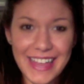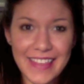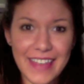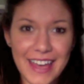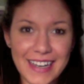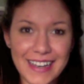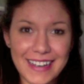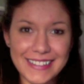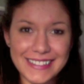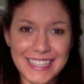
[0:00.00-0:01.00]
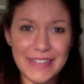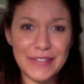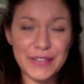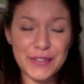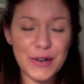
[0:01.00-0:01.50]
that even
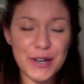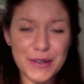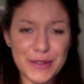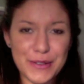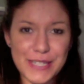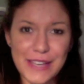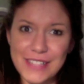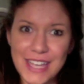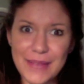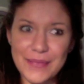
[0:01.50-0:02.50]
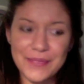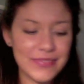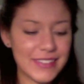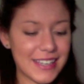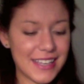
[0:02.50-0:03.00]
if you are going through a tough time,
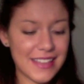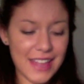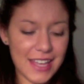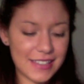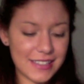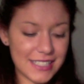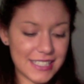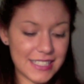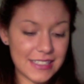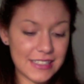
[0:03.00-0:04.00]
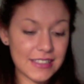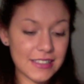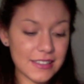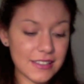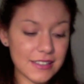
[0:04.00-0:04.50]
that it
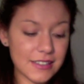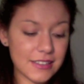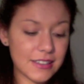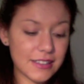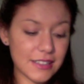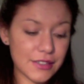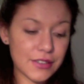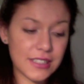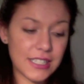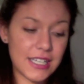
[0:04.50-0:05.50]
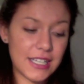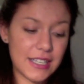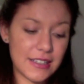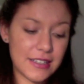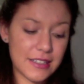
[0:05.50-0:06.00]
literally
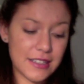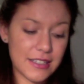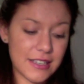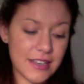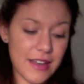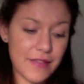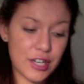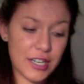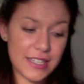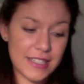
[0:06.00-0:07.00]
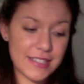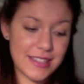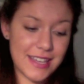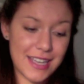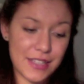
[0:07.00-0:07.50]
never is
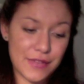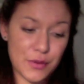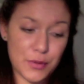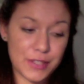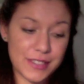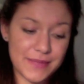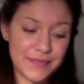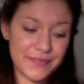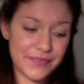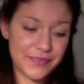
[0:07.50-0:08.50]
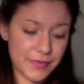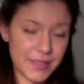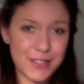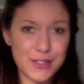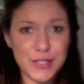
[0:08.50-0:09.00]
the end of the world
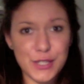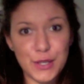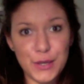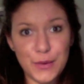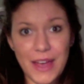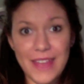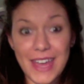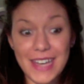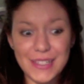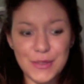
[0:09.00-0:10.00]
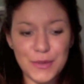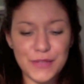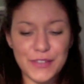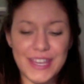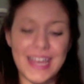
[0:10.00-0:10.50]
because you're still you, and that is a
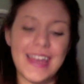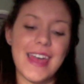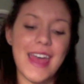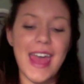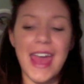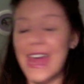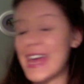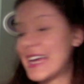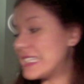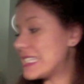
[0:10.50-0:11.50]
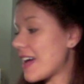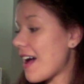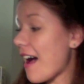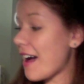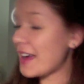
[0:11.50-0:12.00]
wonderful thing. And
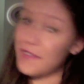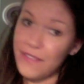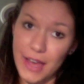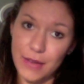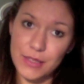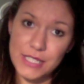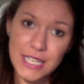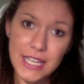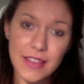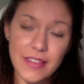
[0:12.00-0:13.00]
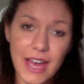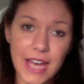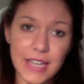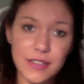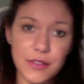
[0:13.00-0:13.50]
I found
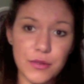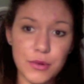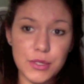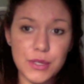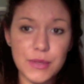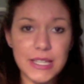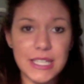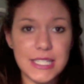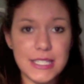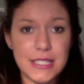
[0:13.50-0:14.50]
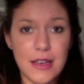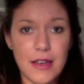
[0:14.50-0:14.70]
that through doing this